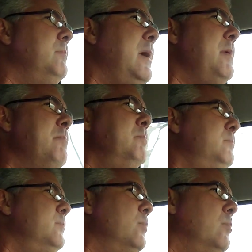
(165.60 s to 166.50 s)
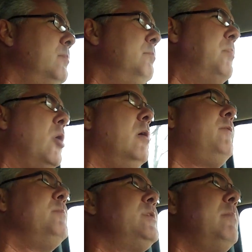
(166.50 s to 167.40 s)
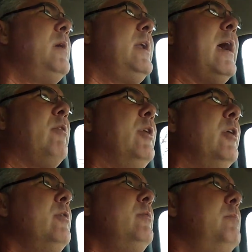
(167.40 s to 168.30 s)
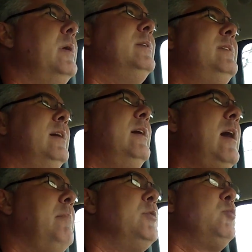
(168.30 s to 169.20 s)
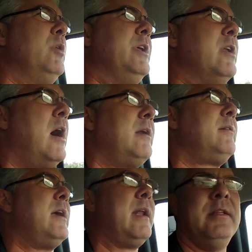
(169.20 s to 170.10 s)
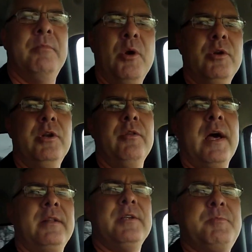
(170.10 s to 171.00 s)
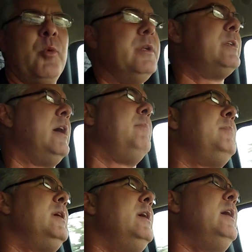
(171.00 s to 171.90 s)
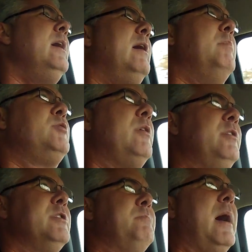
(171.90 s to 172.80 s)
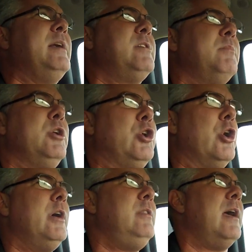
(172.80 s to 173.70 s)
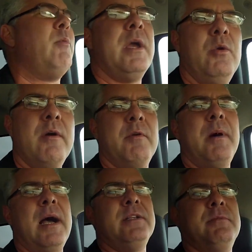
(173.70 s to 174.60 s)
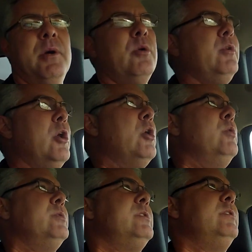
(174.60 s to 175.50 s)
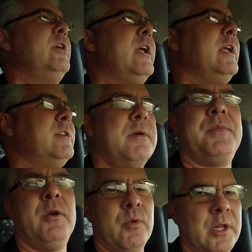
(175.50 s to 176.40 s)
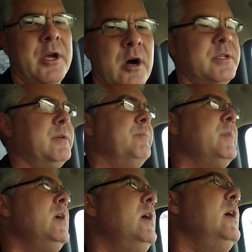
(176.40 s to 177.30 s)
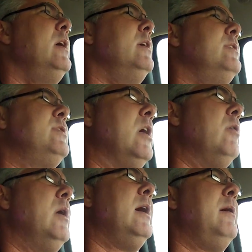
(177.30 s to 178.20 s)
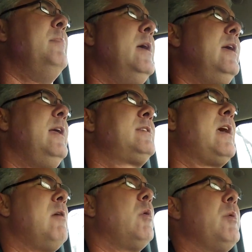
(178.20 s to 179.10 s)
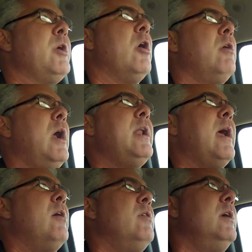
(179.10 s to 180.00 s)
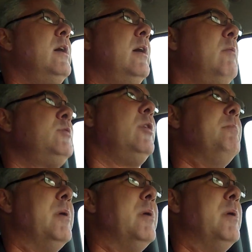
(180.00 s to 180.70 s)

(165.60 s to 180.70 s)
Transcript: maybe borrow them from somebody, I don't know, but uh, I'm just really not kind of in the mood to do that at this point in time. I'd much rather just buy something good, that way whoever buys the boat knows they're getting something really awesome. So um, that's kind of where we are right now. Uh, I was really